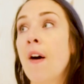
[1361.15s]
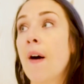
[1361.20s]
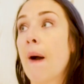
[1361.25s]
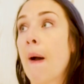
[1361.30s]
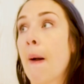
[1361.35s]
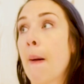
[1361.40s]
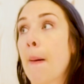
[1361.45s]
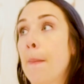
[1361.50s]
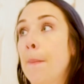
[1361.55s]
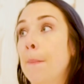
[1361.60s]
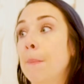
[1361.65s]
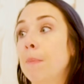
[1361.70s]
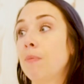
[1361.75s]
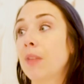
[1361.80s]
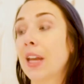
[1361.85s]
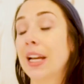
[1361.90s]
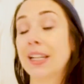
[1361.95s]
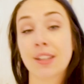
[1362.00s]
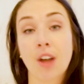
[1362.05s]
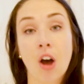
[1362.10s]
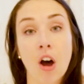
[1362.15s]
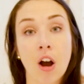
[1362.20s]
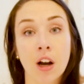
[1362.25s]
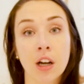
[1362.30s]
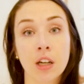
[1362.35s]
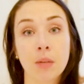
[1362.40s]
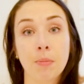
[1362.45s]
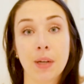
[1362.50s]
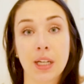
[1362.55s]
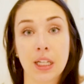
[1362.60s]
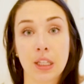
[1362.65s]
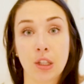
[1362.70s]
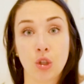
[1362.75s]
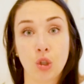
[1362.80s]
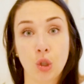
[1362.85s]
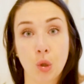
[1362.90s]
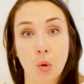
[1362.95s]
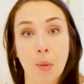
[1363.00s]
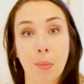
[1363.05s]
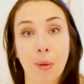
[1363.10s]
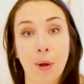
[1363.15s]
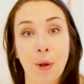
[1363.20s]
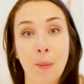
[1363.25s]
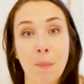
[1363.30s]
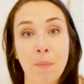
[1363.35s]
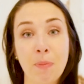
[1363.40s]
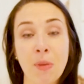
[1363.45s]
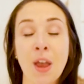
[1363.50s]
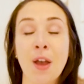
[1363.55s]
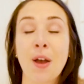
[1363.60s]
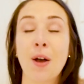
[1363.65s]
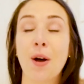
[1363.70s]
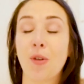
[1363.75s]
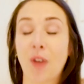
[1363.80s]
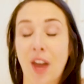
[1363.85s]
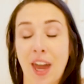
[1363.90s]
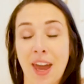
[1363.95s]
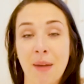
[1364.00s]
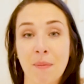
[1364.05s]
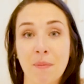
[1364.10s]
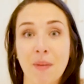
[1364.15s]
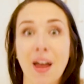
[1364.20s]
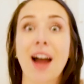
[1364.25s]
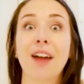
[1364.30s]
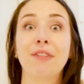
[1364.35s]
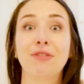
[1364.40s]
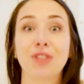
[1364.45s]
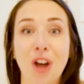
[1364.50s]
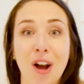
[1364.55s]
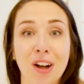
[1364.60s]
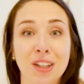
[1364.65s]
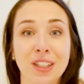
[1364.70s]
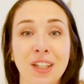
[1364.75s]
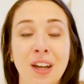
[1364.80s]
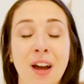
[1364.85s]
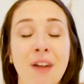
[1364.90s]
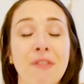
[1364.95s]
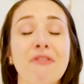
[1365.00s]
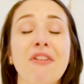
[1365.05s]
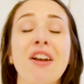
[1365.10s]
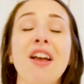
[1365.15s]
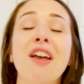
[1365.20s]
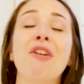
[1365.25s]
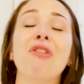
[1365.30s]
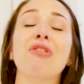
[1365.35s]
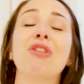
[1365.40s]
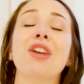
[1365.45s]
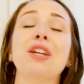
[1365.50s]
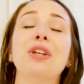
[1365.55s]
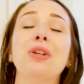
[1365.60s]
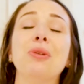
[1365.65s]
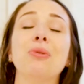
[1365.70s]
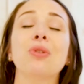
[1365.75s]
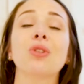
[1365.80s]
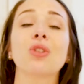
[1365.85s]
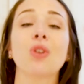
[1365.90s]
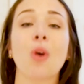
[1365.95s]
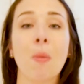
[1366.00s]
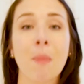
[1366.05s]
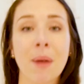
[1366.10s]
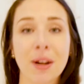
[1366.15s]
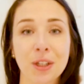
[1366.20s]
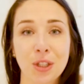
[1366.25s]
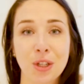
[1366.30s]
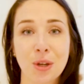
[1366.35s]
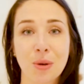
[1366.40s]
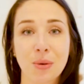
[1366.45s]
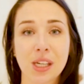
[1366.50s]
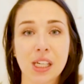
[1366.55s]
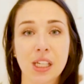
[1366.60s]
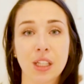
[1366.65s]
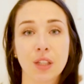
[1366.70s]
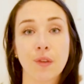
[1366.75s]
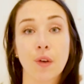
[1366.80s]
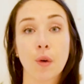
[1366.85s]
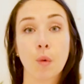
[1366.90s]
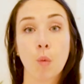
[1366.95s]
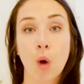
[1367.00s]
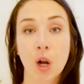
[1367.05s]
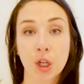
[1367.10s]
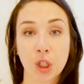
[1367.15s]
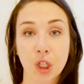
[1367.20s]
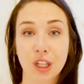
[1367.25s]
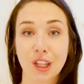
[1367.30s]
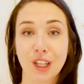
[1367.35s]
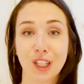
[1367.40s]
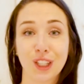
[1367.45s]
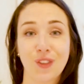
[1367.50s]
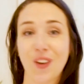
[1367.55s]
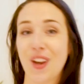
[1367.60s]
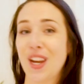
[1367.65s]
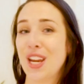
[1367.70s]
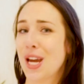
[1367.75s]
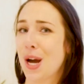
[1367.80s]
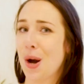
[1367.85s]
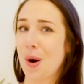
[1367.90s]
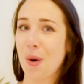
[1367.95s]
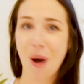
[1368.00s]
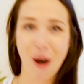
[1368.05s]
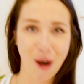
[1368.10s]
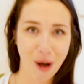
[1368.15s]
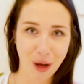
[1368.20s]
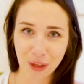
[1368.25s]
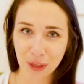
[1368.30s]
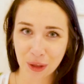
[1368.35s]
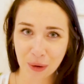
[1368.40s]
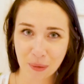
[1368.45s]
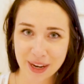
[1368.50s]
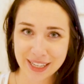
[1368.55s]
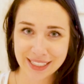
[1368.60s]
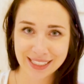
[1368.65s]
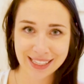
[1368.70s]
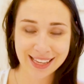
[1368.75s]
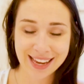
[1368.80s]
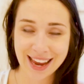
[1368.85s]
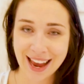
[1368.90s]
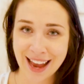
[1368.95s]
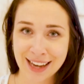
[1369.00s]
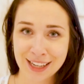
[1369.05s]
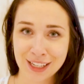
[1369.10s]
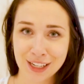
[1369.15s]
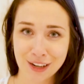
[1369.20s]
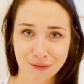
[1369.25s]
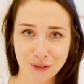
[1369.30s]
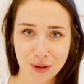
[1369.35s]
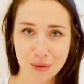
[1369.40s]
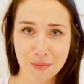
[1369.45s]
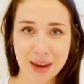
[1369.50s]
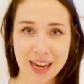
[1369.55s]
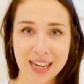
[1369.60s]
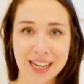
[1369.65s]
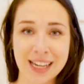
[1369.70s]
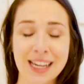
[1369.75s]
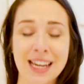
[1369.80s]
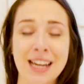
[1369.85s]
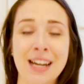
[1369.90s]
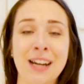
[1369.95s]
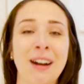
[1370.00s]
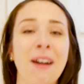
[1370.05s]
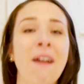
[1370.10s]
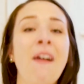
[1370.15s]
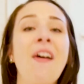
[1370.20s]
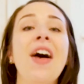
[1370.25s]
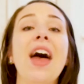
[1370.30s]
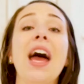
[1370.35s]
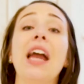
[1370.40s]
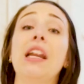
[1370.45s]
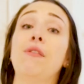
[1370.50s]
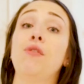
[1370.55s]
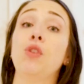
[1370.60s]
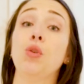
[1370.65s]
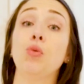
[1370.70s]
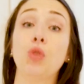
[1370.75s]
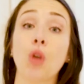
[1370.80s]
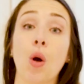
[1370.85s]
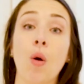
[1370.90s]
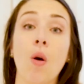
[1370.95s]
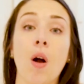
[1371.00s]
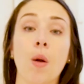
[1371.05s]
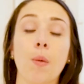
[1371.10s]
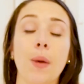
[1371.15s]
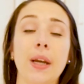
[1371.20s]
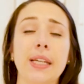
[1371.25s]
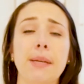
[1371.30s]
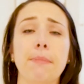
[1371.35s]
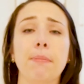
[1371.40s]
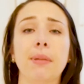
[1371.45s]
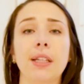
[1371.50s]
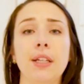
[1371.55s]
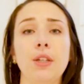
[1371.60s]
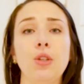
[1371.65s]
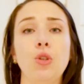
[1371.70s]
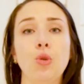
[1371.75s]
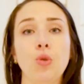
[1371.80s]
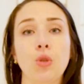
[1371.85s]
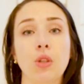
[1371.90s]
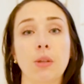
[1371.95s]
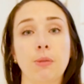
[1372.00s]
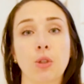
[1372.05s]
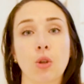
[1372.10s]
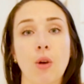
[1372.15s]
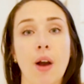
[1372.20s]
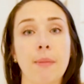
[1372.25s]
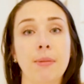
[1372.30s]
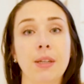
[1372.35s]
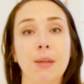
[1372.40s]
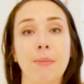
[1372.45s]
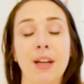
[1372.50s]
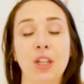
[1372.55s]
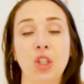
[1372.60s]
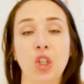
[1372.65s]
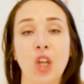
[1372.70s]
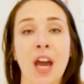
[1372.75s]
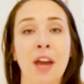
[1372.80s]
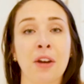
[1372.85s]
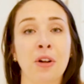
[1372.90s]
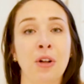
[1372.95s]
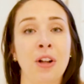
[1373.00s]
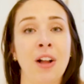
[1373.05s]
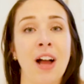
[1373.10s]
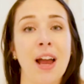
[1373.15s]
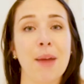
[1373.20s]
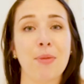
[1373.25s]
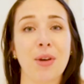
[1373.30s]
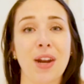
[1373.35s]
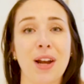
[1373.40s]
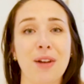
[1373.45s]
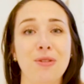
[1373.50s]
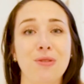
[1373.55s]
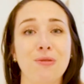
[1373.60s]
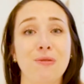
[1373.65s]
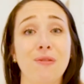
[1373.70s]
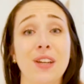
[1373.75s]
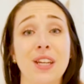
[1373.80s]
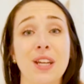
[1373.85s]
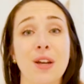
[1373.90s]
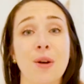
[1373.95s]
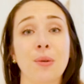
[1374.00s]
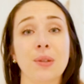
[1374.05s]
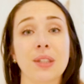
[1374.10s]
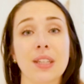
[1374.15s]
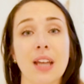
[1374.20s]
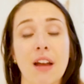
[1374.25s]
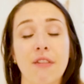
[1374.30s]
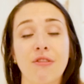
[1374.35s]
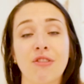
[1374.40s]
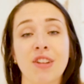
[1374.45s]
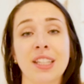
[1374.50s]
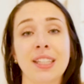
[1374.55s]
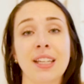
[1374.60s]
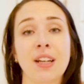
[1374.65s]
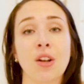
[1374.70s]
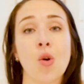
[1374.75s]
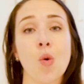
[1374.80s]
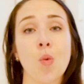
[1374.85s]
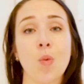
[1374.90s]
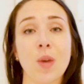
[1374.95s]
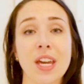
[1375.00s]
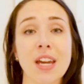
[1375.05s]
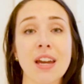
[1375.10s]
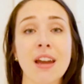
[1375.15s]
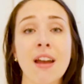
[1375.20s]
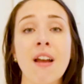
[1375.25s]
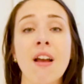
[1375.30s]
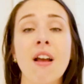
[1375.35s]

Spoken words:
It's hard, but it's doable. Okay, I've talked enough. Thank you so much, yogis, for watching this video all the way to the end if you made it here. And if you don't already, please do subscribe to my channel. I put out new videos every single week.